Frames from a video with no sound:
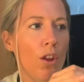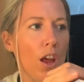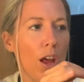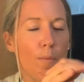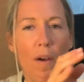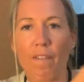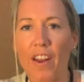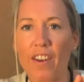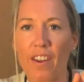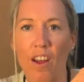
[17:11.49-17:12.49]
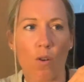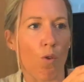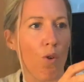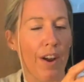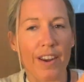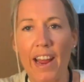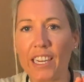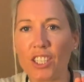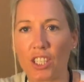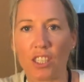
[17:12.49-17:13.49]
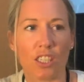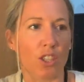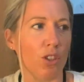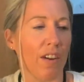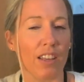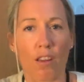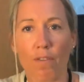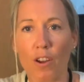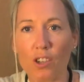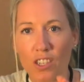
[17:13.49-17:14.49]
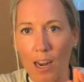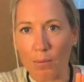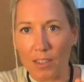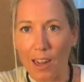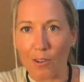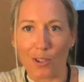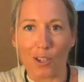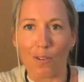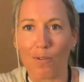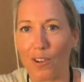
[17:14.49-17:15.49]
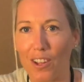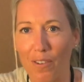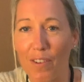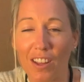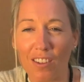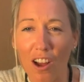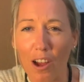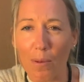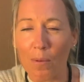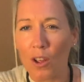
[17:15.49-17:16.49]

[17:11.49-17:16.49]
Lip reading: a vendor or an agent, and you had the phone slammed down on you for the 5th time,